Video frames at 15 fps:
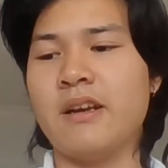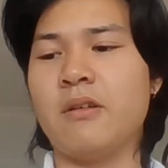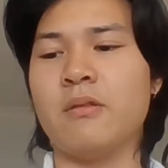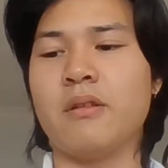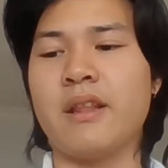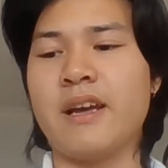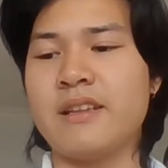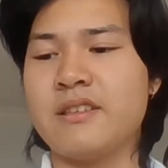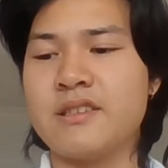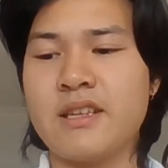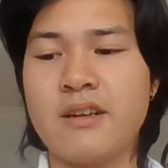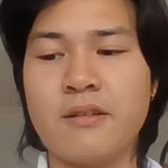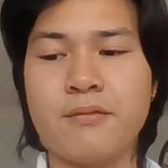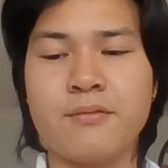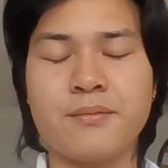all that
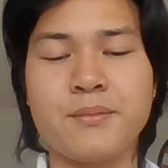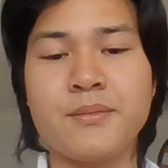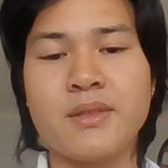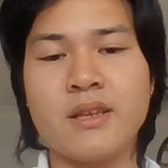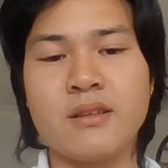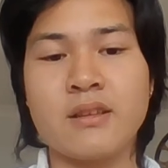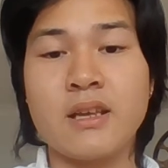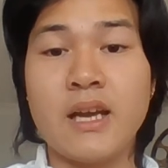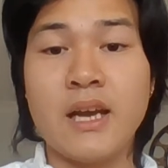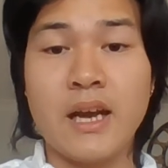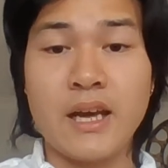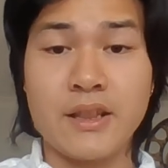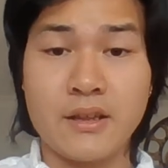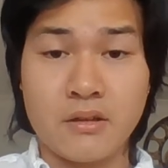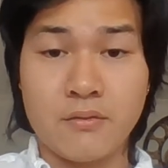stuff.
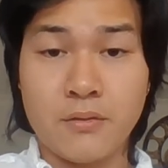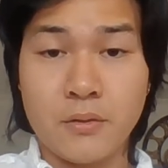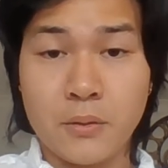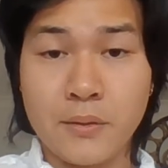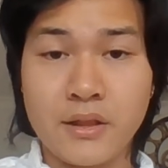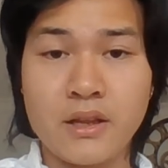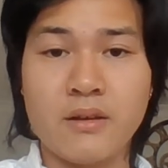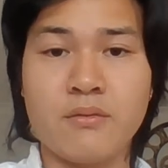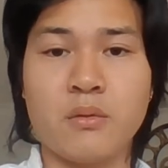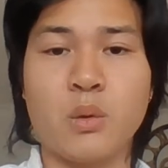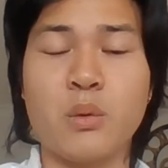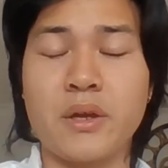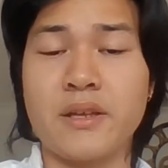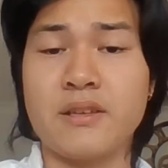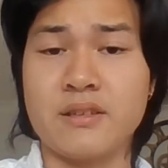And then the fourth
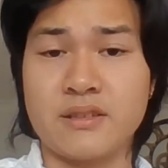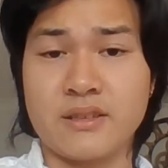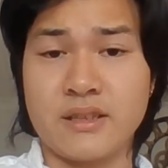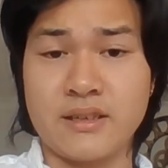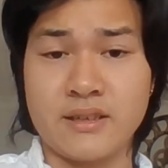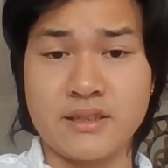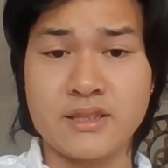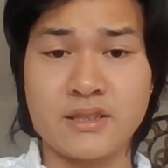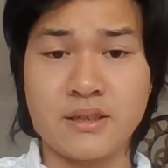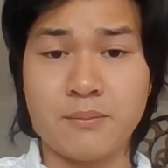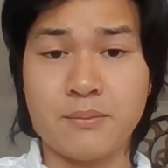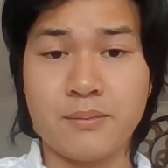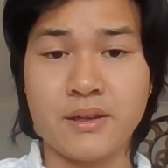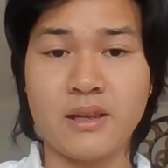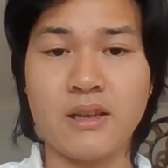level is the
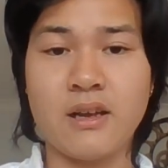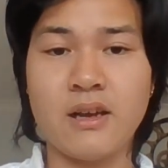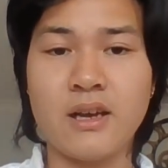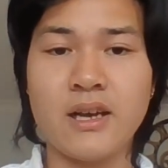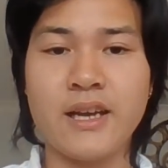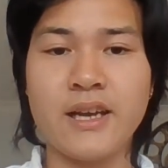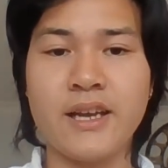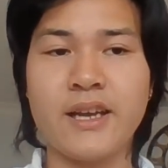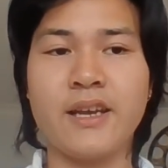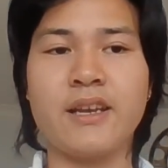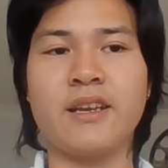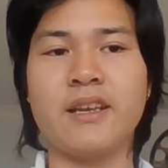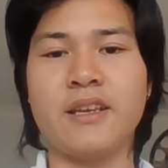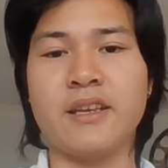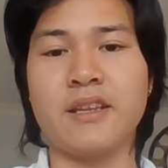supply
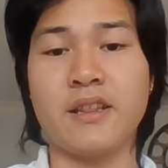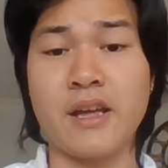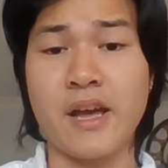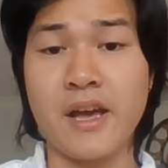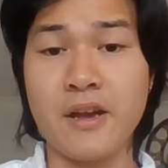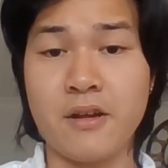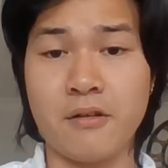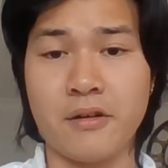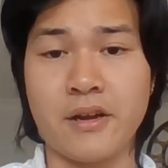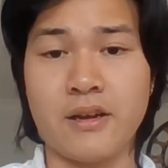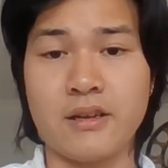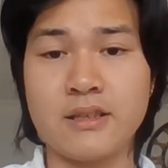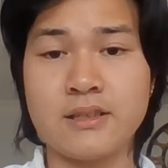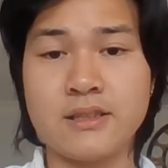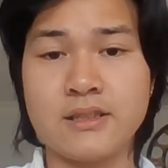in the area.
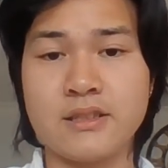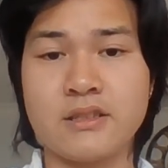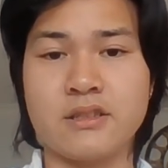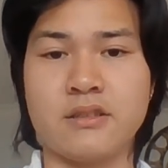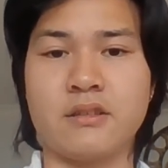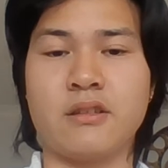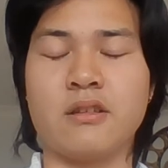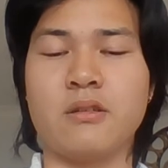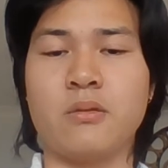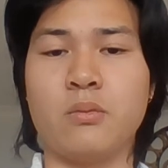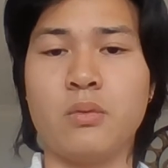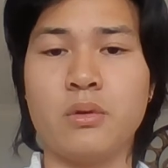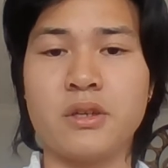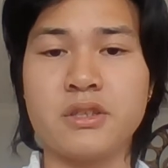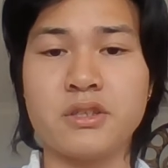So the
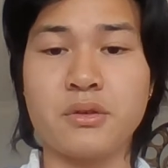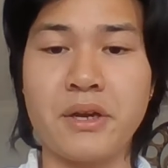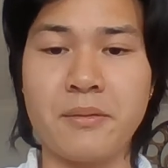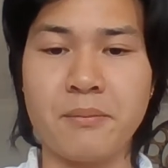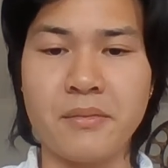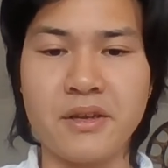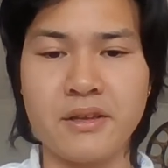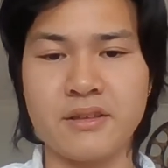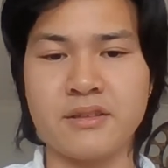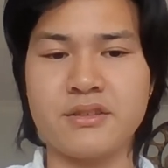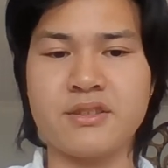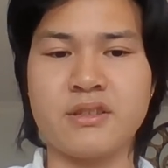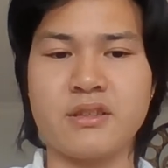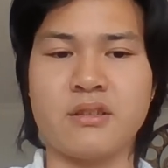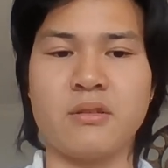water
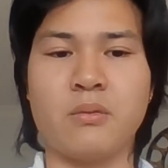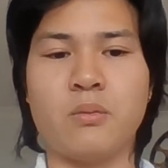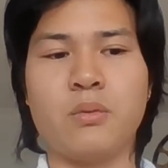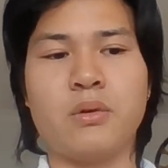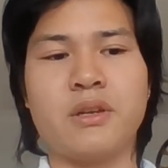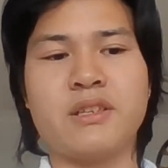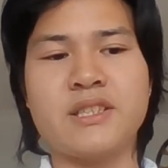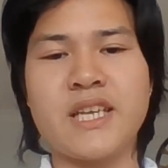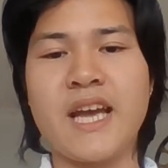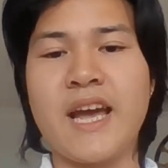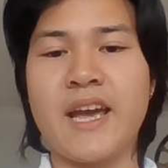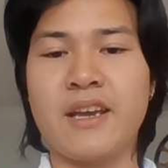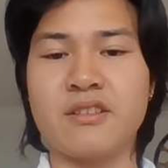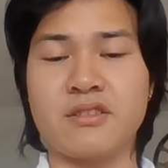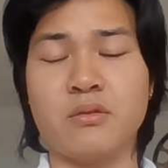treatments, the water
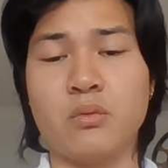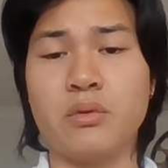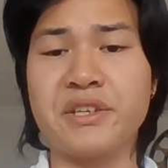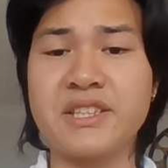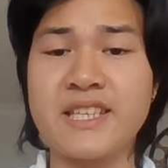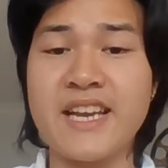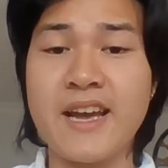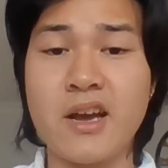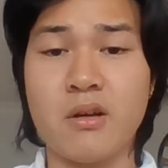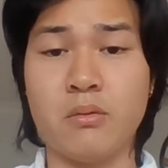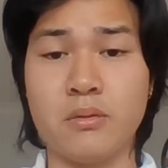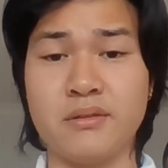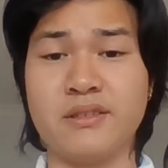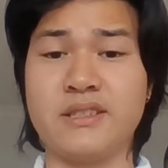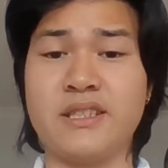tanks, the water
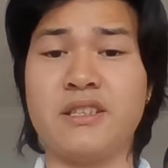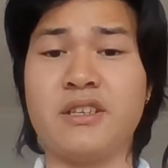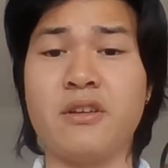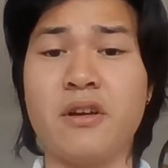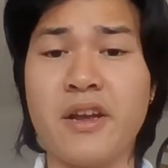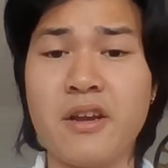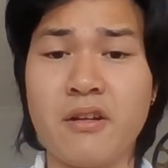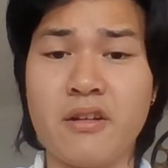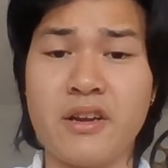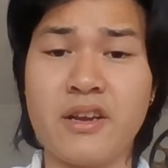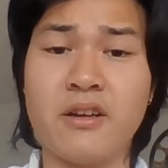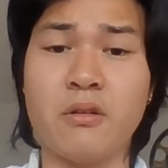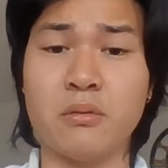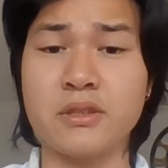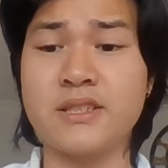towers in your
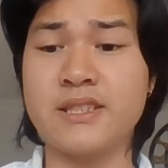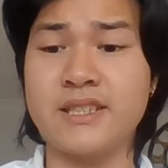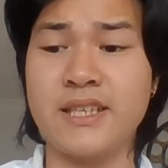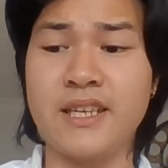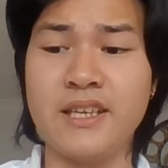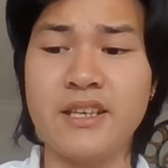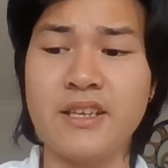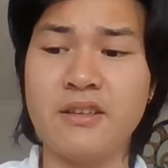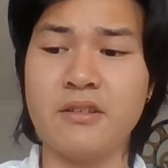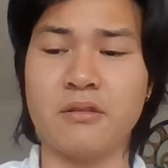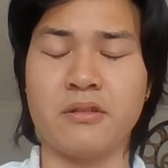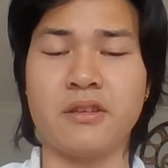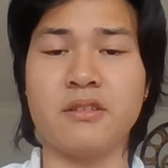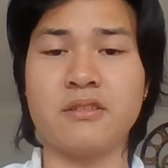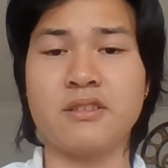area or city
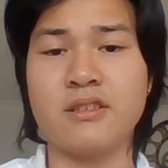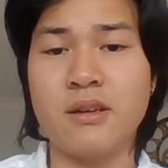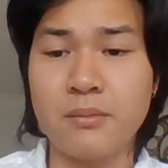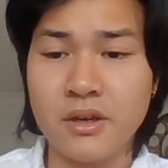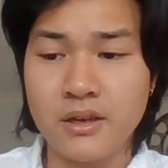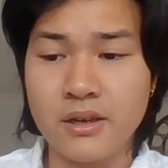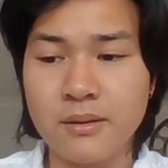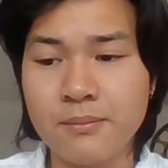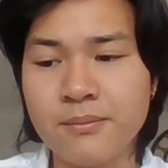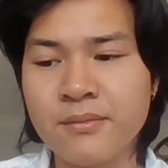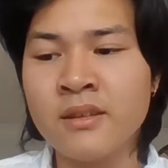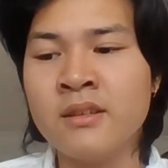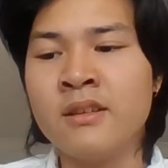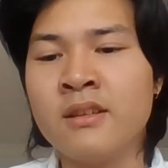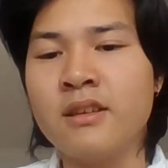or your suburb,
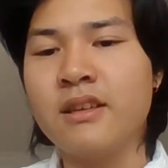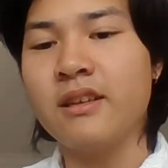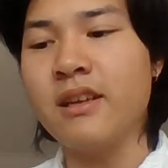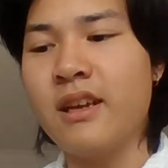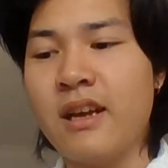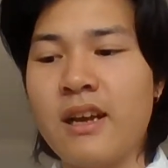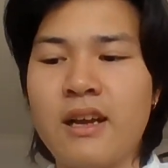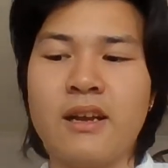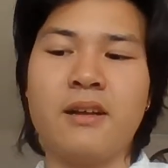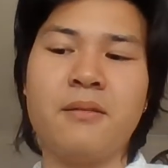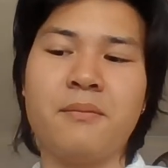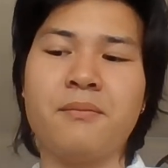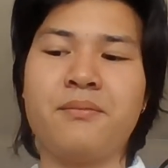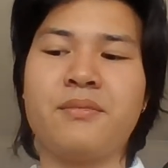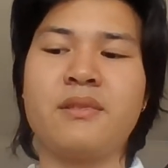
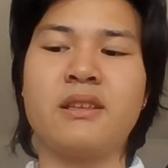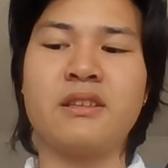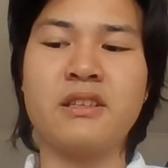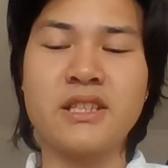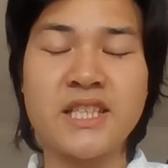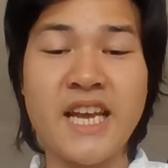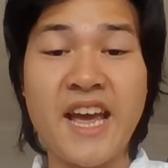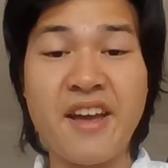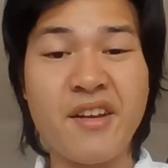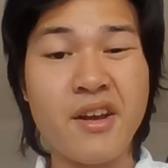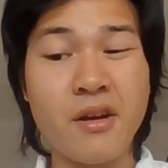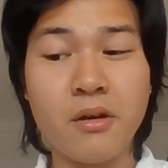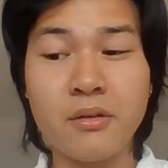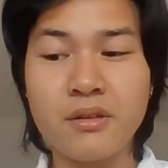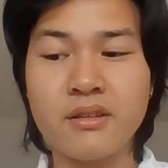your
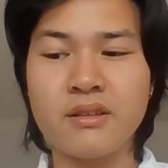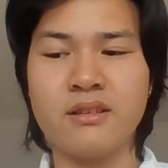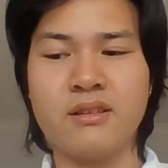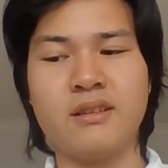town.